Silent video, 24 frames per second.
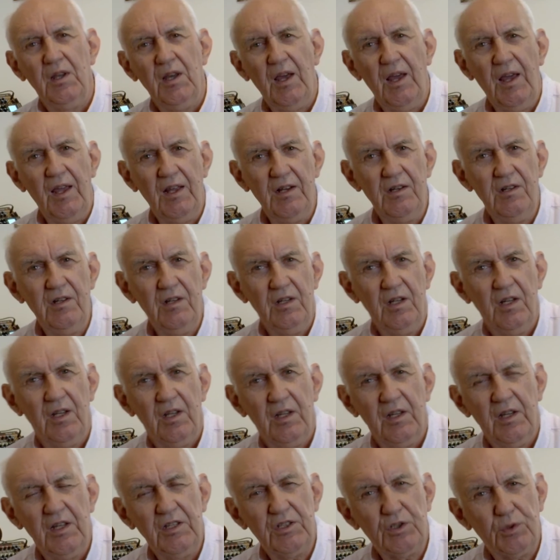and
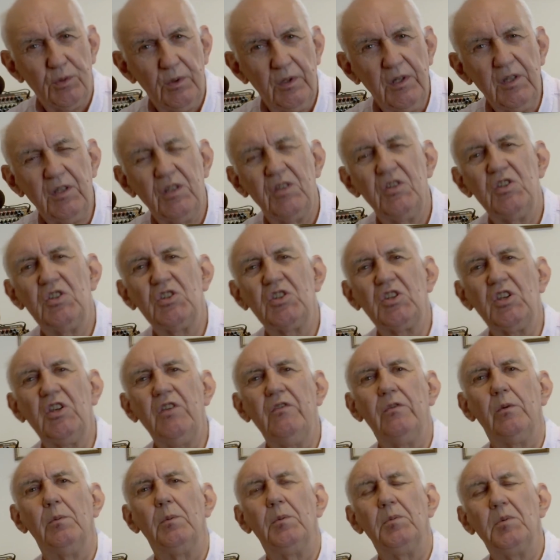it's quite
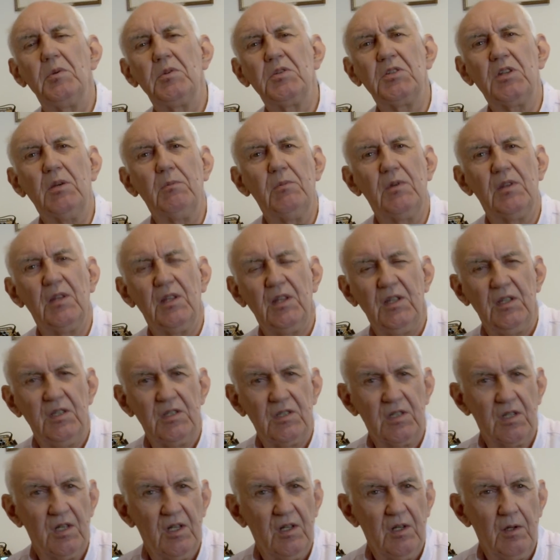conceivable with some of
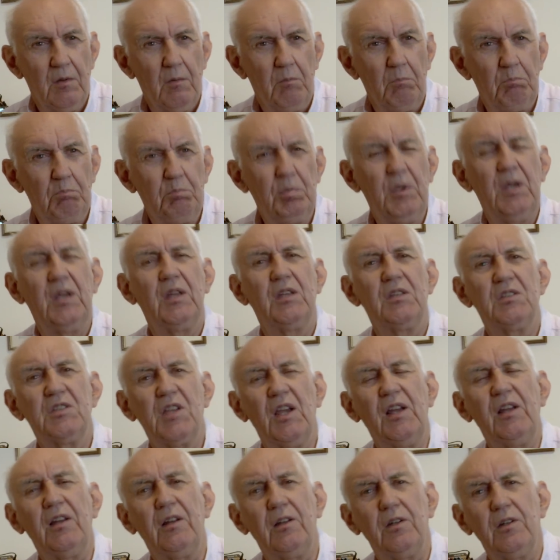these big
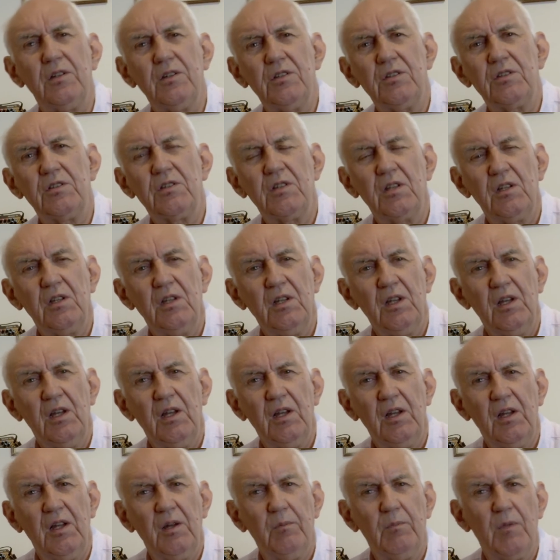towers
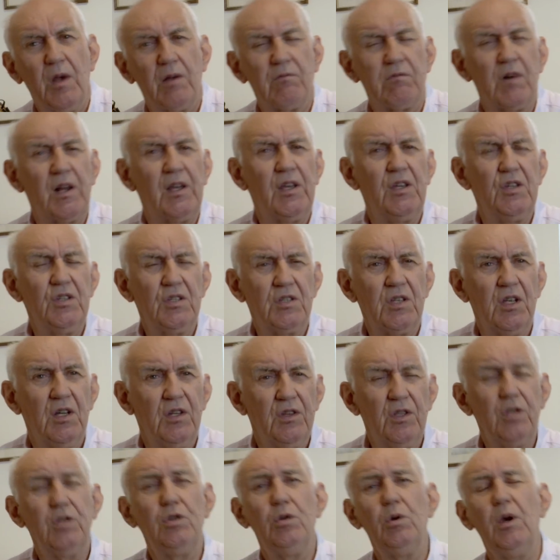um, arrays
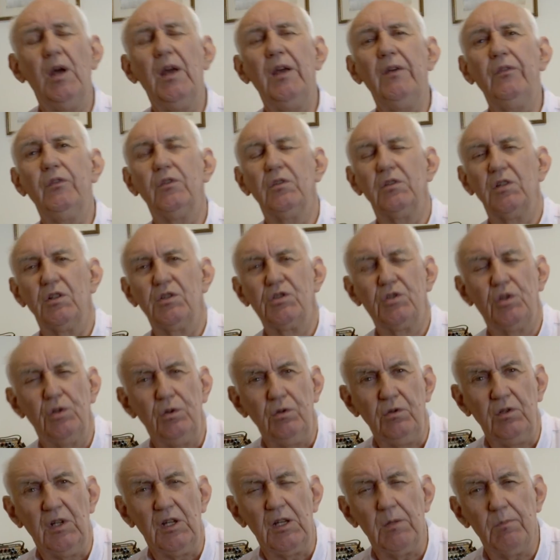that you have got a
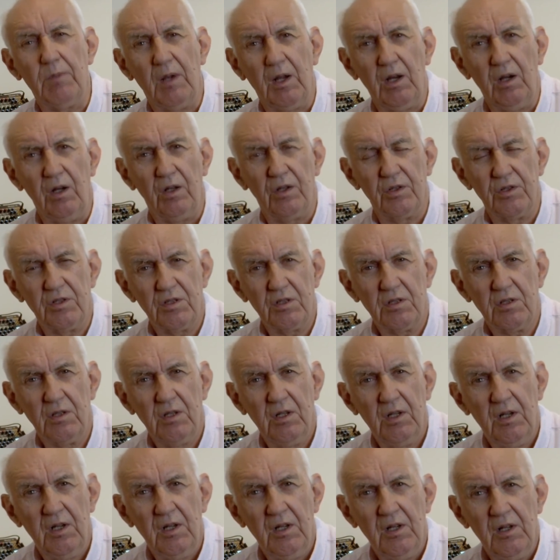2 dB loss.
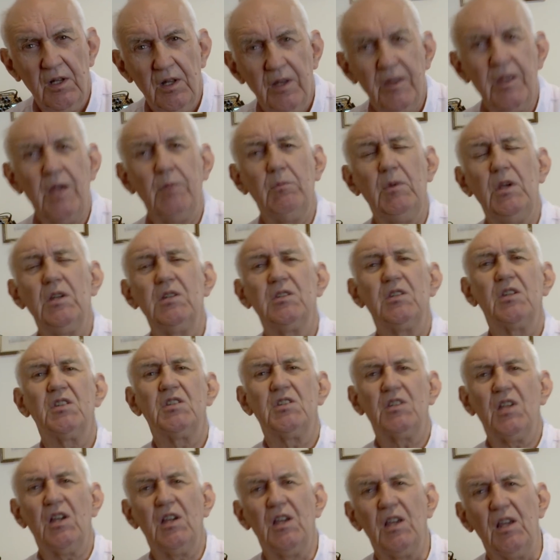That means to
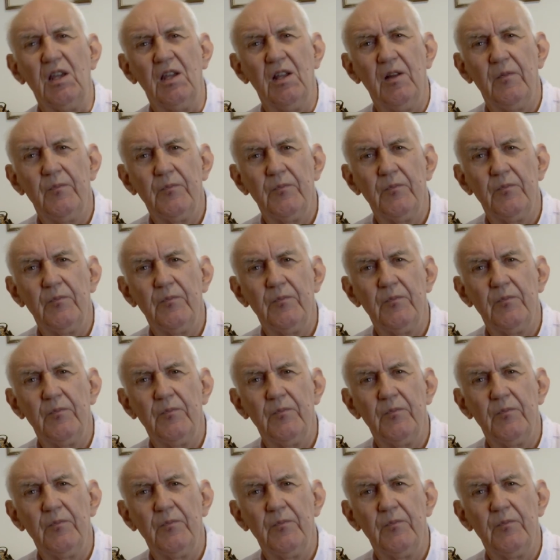say